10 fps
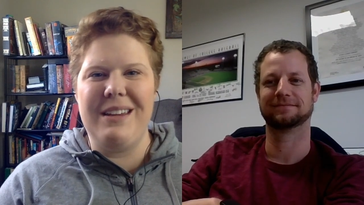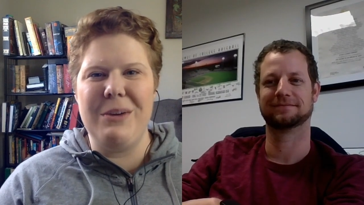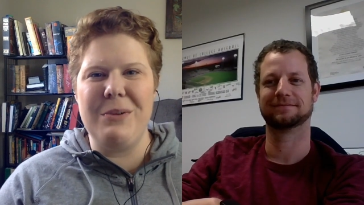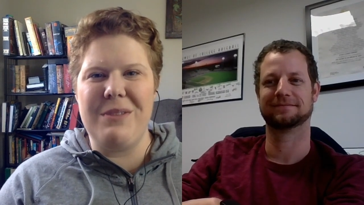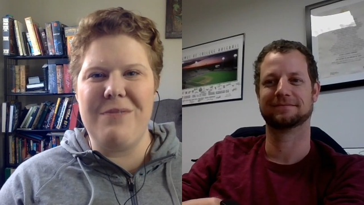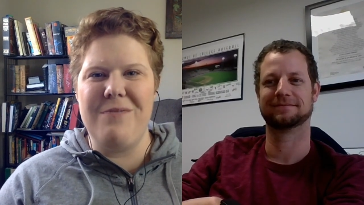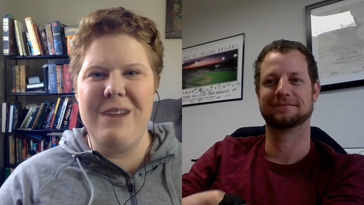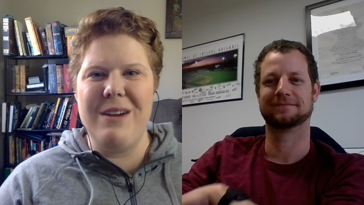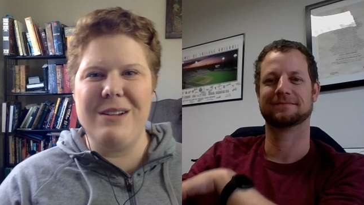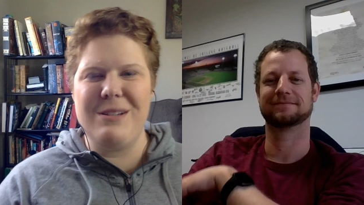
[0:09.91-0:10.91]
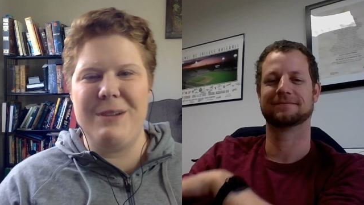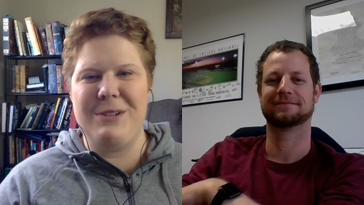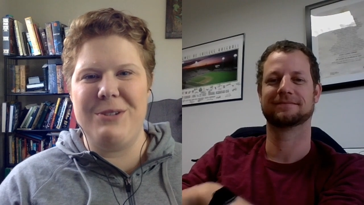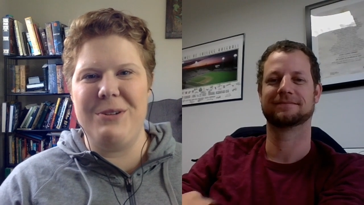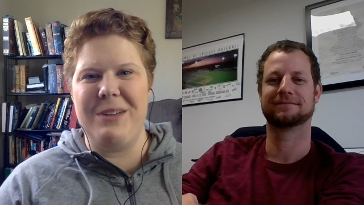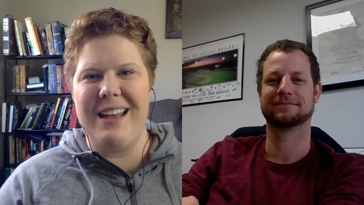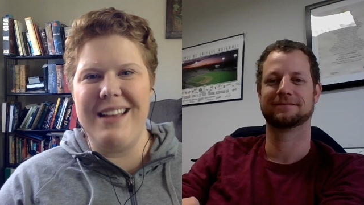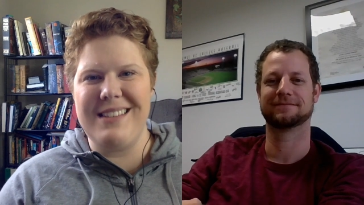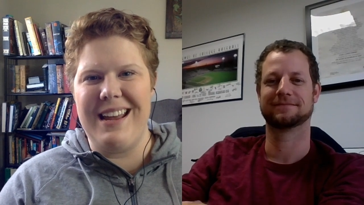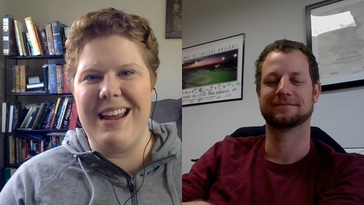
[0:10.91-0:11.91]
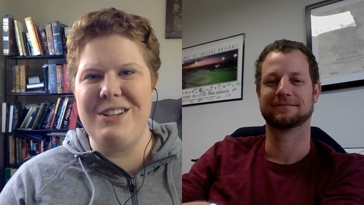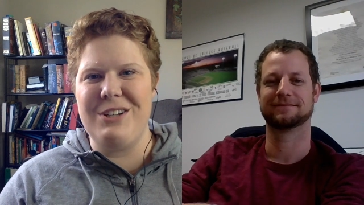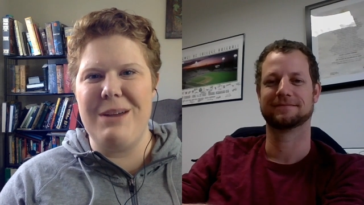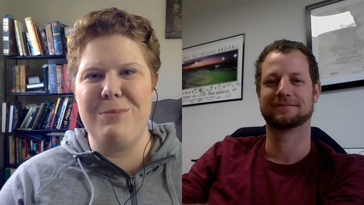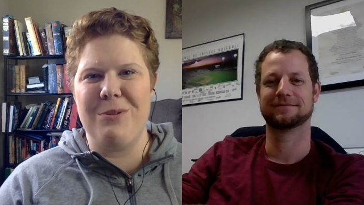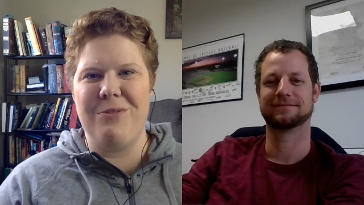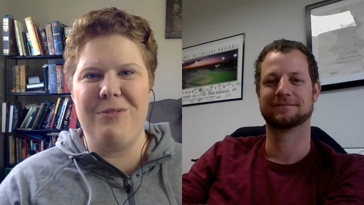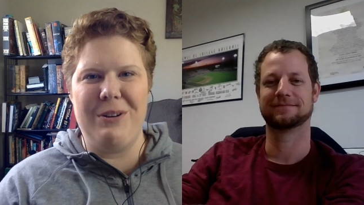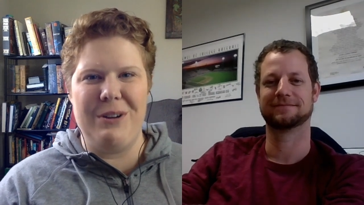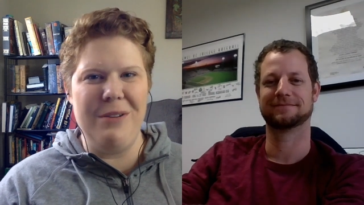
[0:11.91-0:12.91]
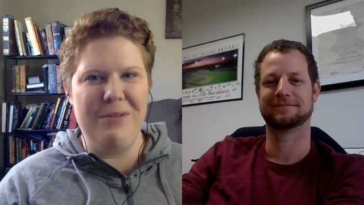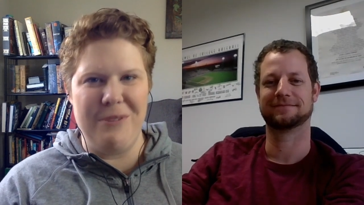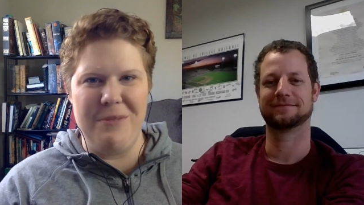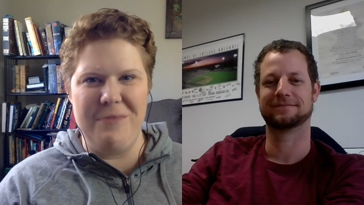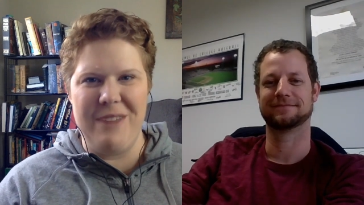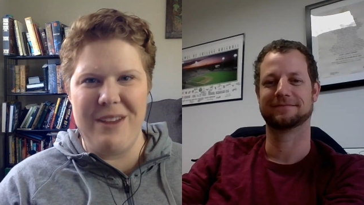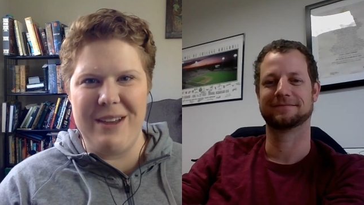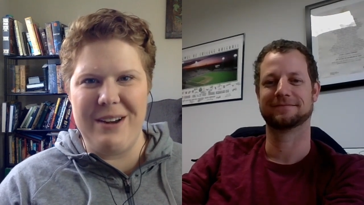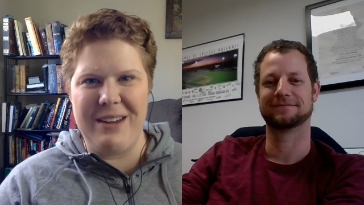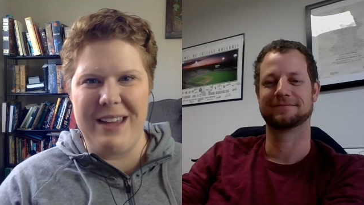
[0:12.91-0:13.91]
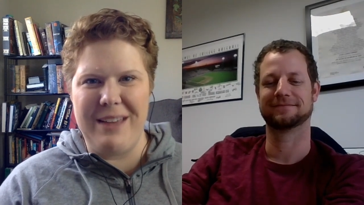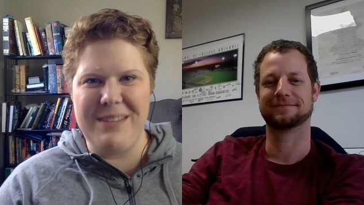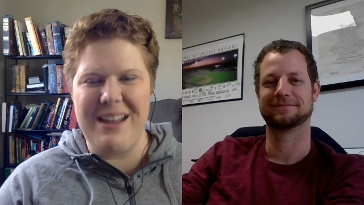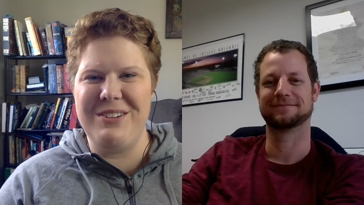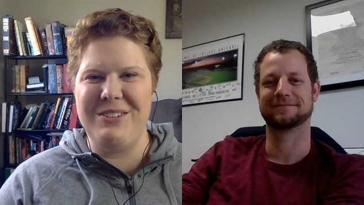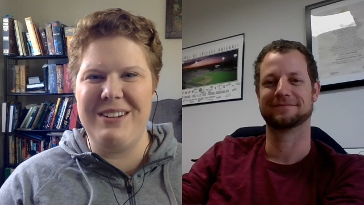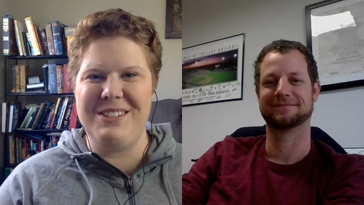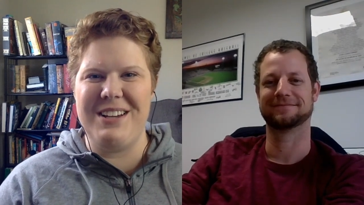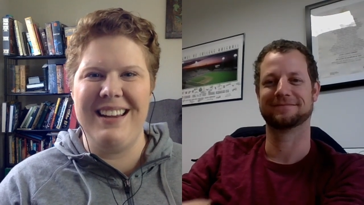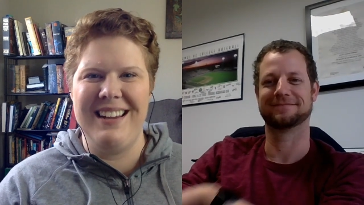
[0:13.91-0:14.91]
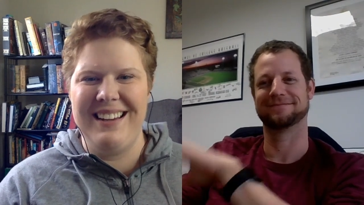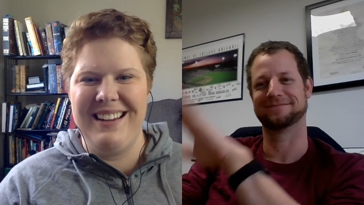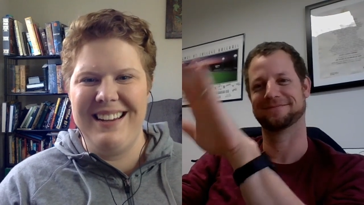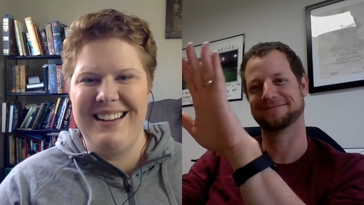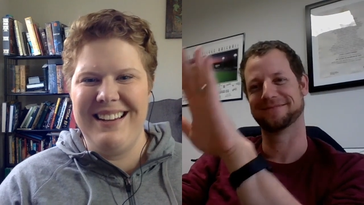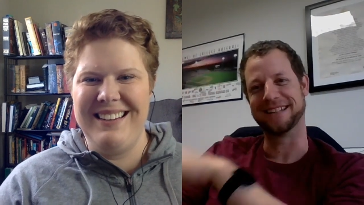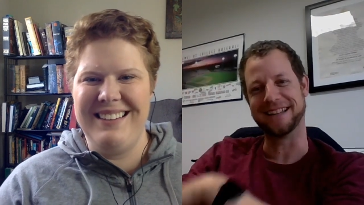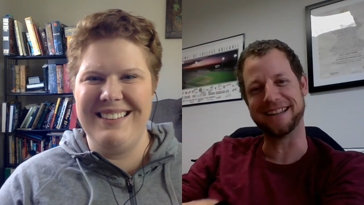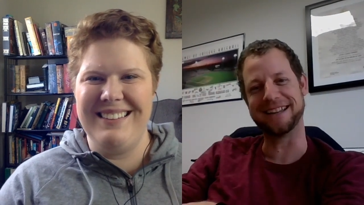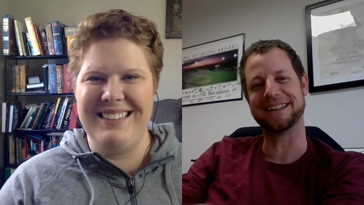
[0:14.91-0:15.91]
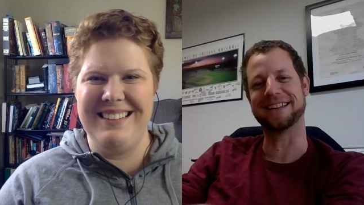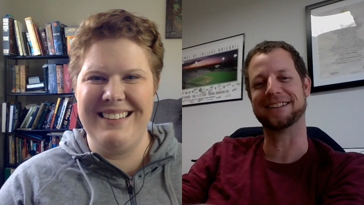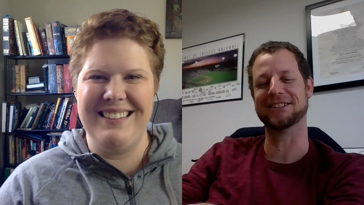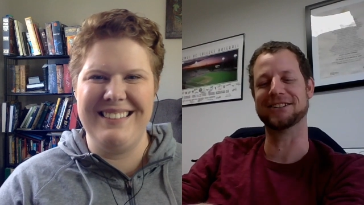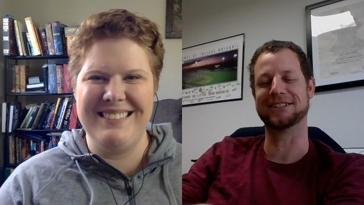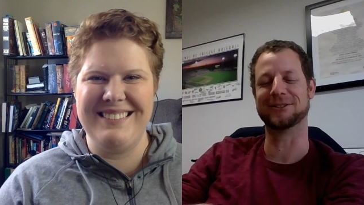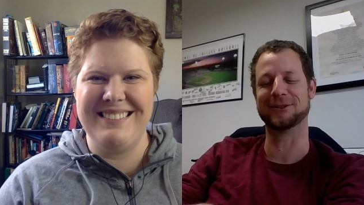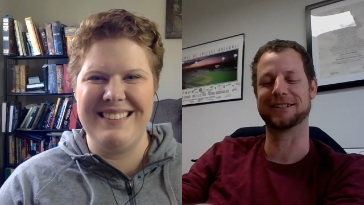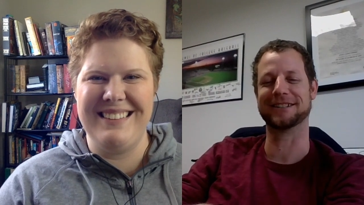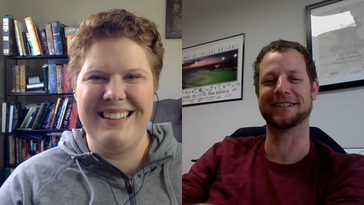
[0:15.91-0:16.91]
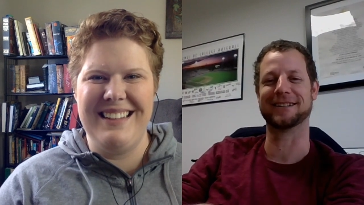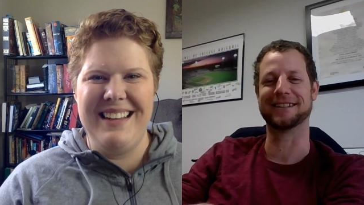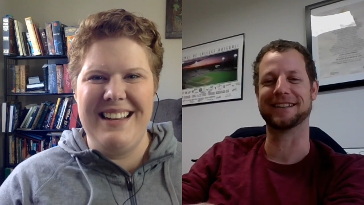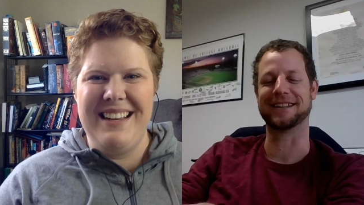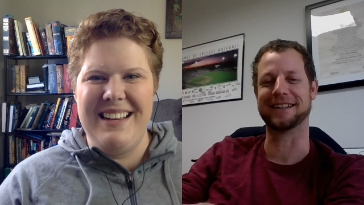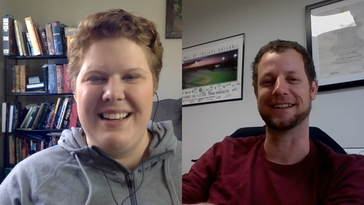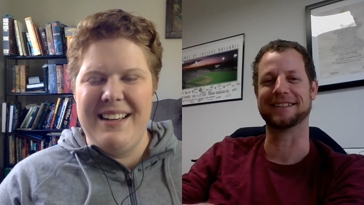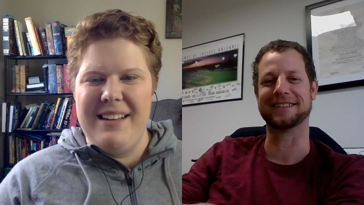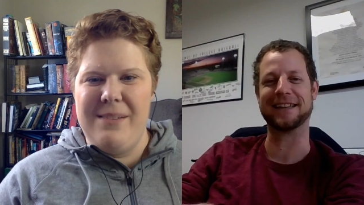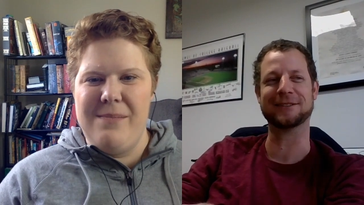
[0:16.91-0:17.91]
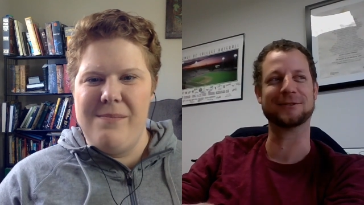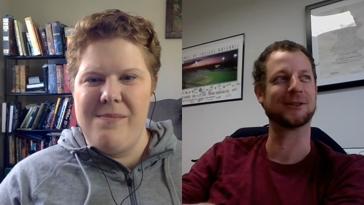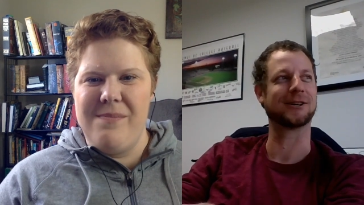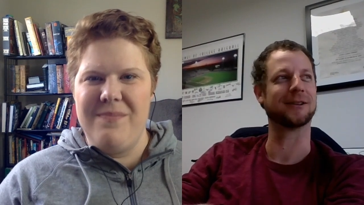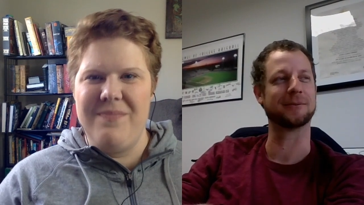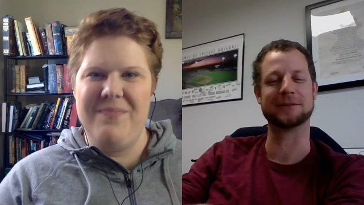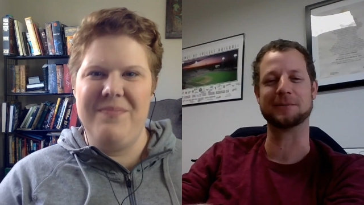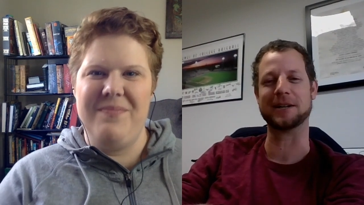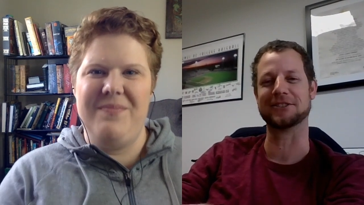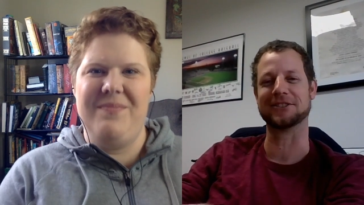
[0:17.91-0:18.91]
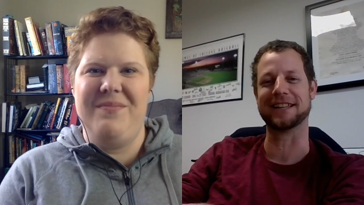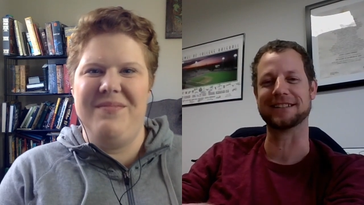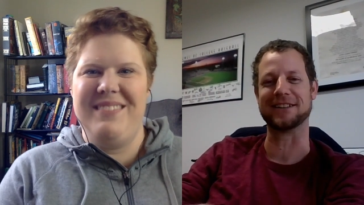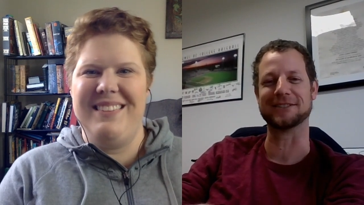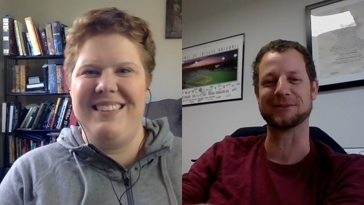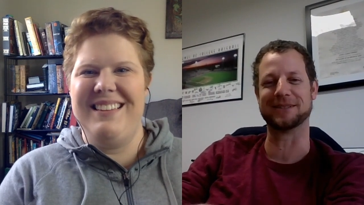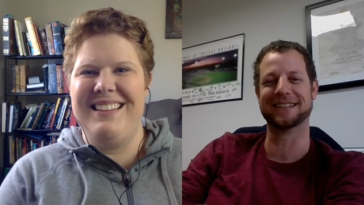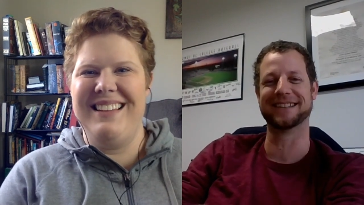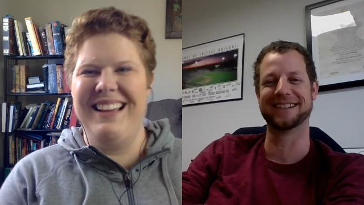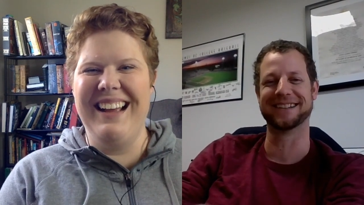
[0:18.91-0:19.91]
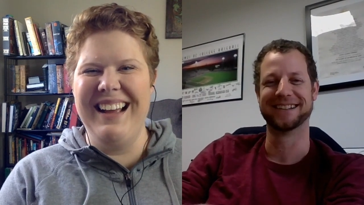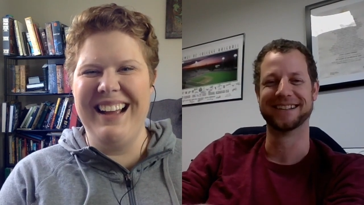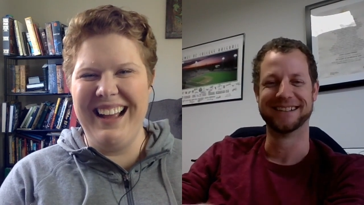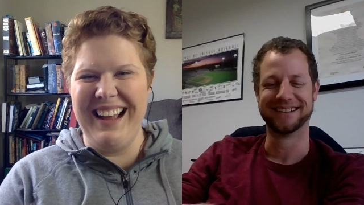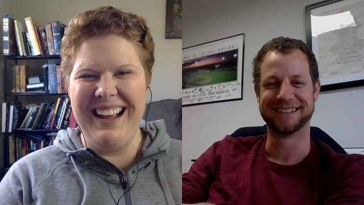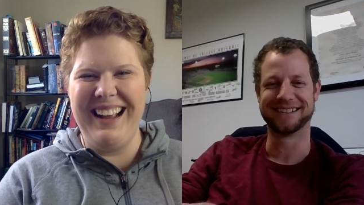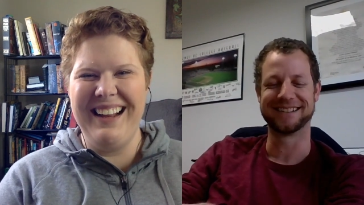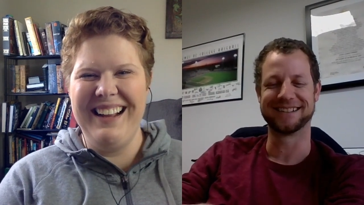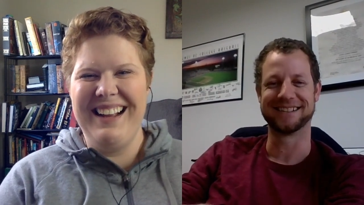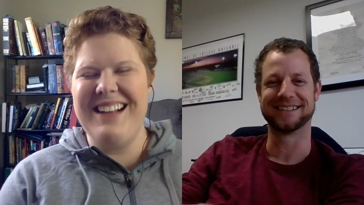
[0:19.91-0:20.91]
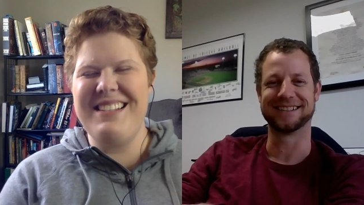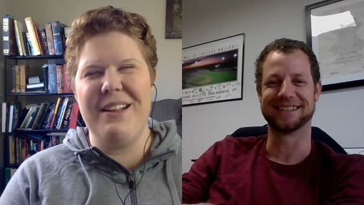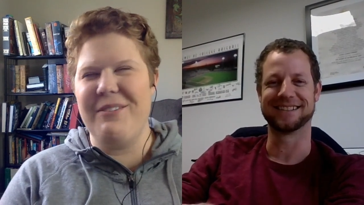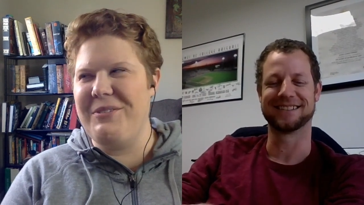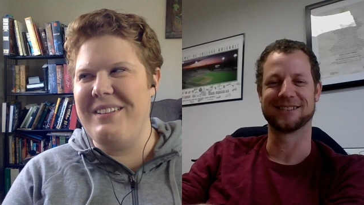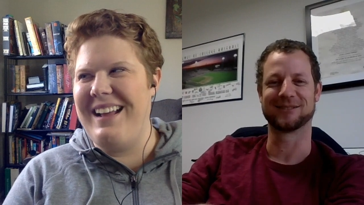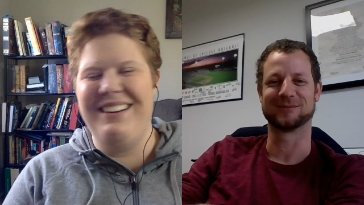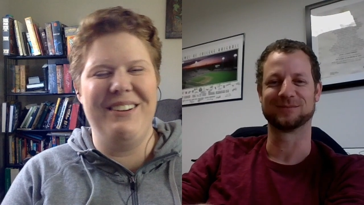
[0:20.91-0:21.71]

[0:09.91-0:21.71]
Speaker 1: here with a very special guest, A J Porfirio from Van Ryder Games. How are you doing, A J?
Speaker 2: Hey, good, doing good. Uh, thanks for calling me special. That's awesome. I
Speaker 1: tell everyone that.